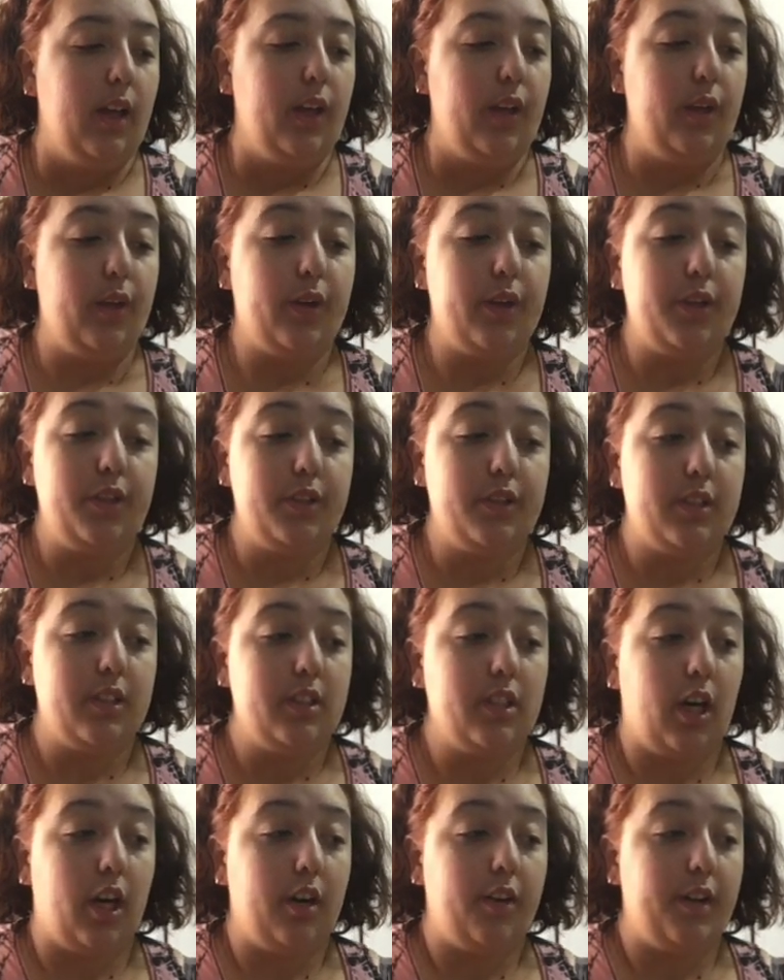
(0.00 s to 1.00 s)
You could use a
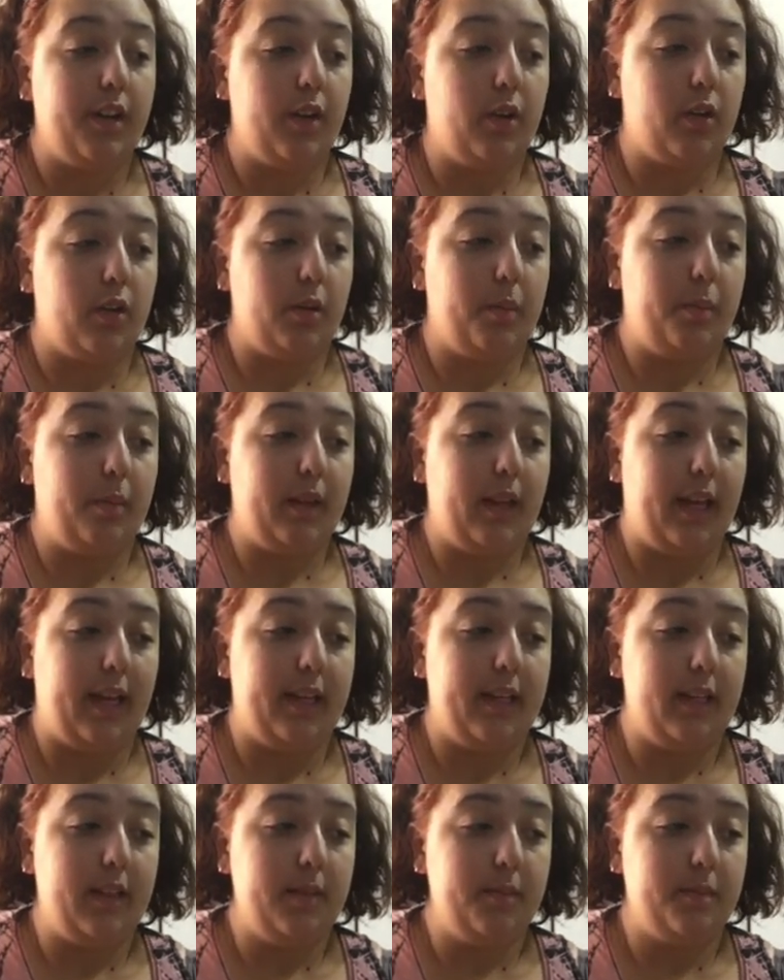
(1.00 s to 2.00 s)
diary or a
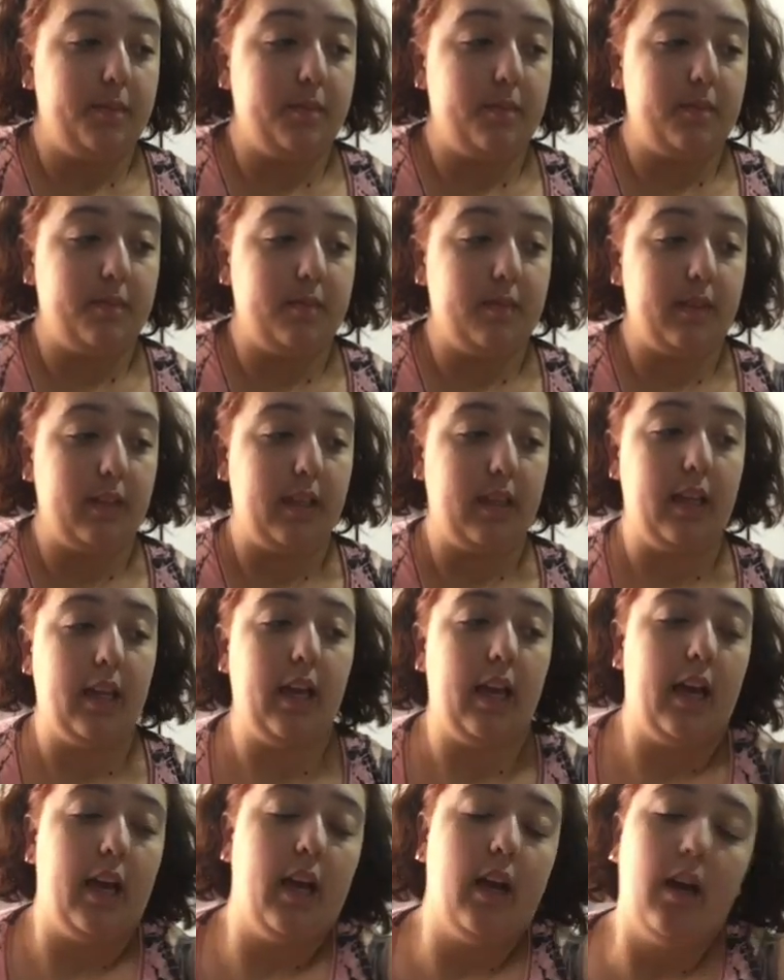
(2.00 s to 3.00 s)
planner.
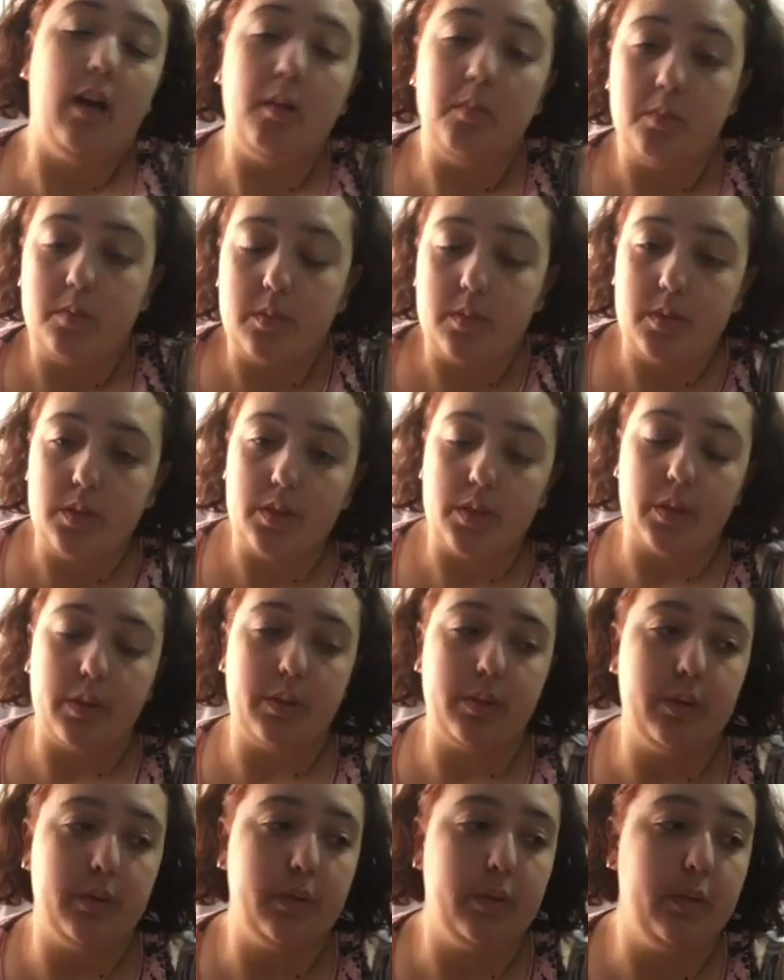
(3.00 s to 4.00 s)

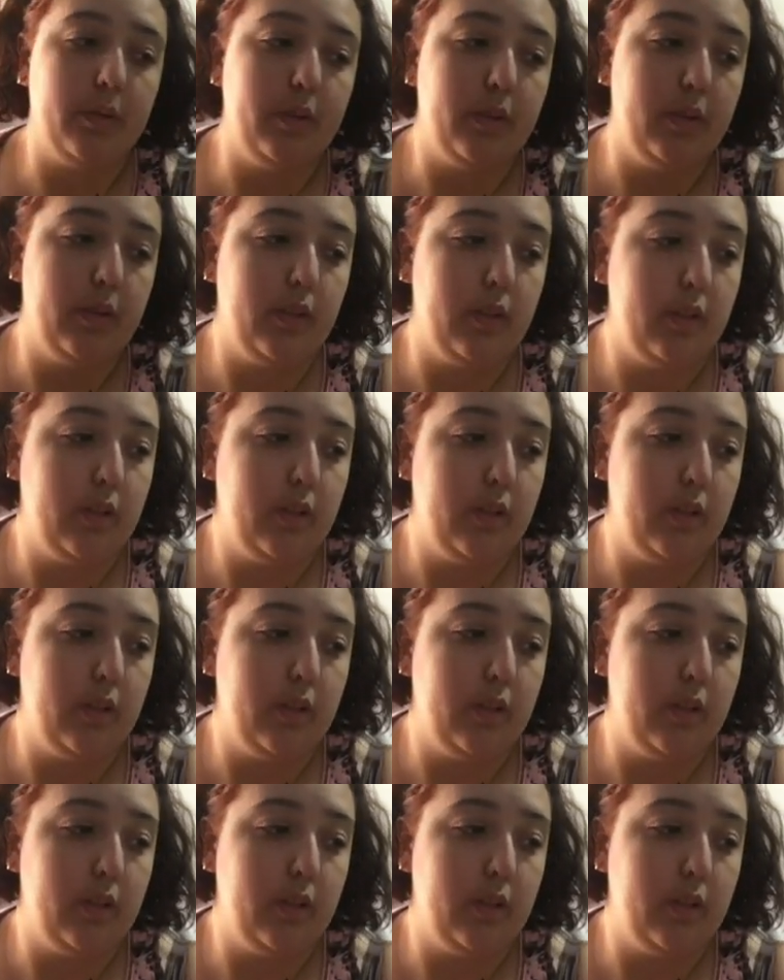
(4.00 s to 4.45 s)
So